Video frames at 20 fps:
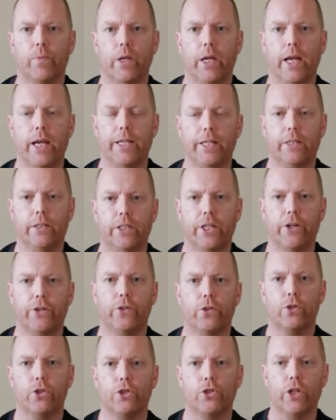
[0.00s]
And there are
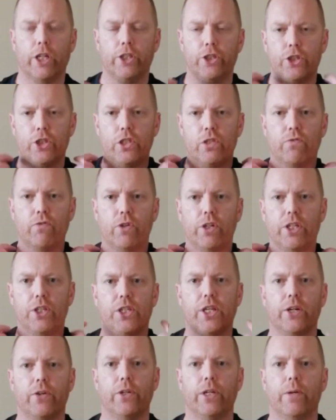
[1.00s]
your stretches for
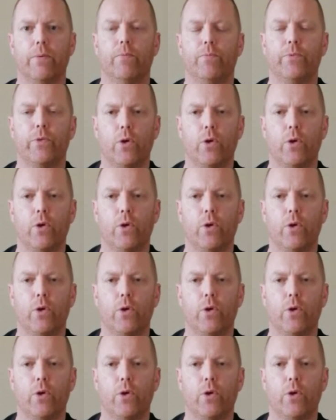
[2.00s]
this area.